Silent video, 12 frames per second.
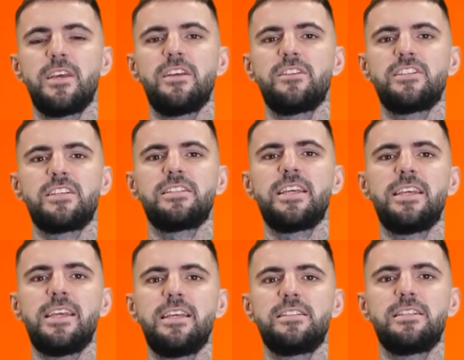This is the
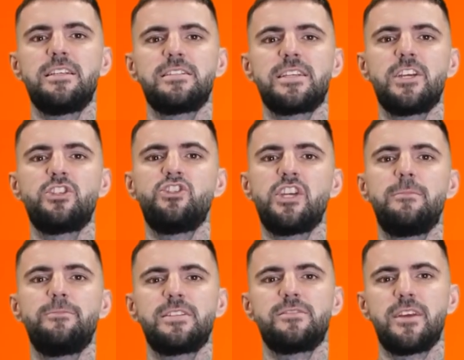easiest and
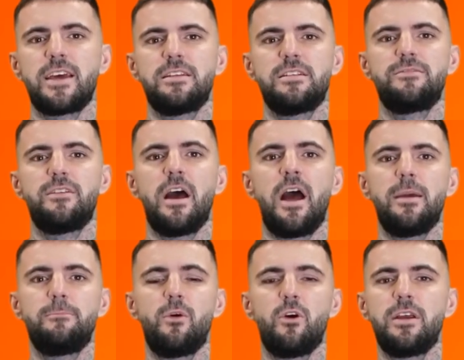cheapest fix for high
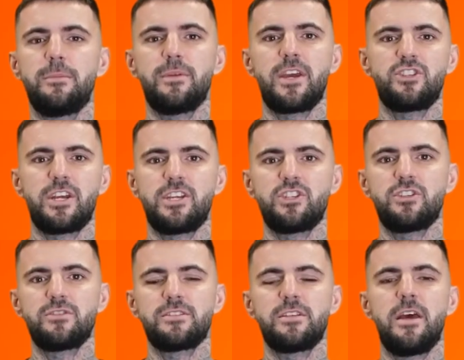boiler pressure
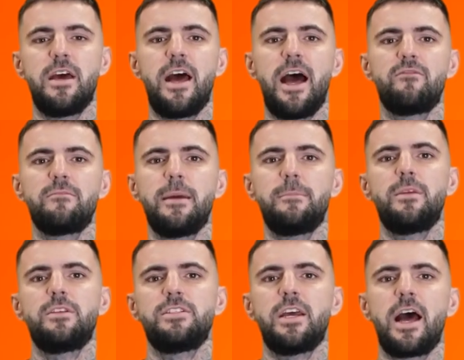issues, and
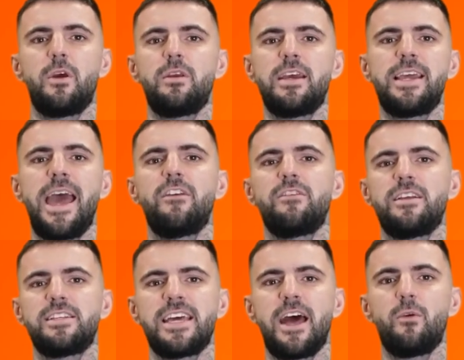remember to only carry
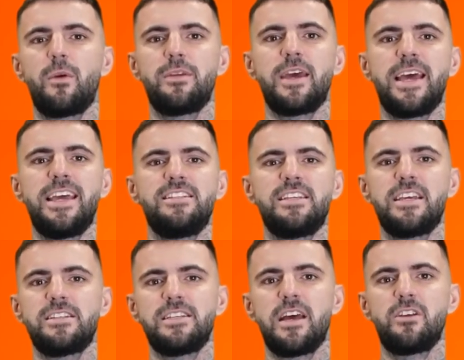this out when the heating
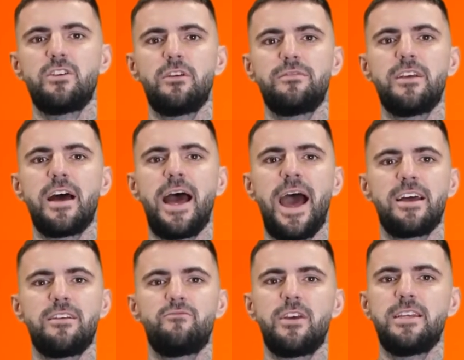is turned off and
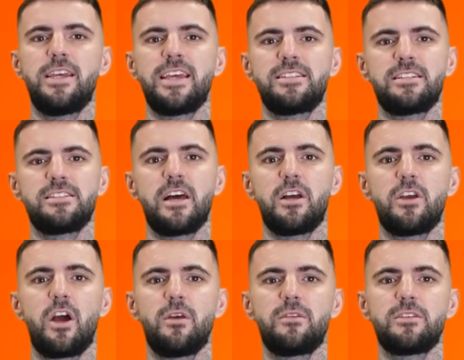the radiators are
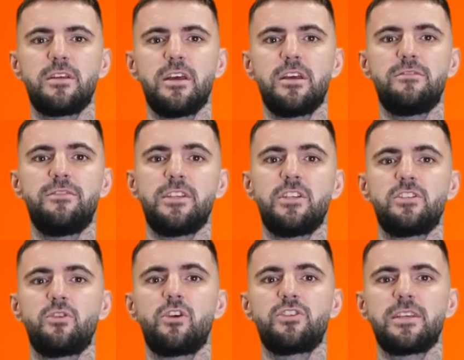cold. Fingers
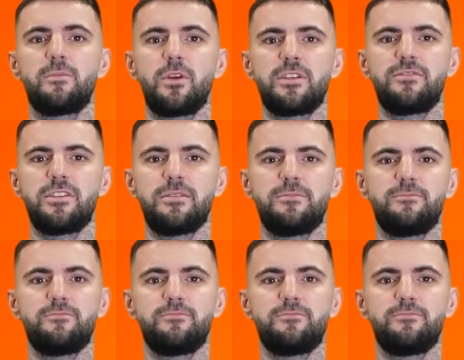crossed it works for you.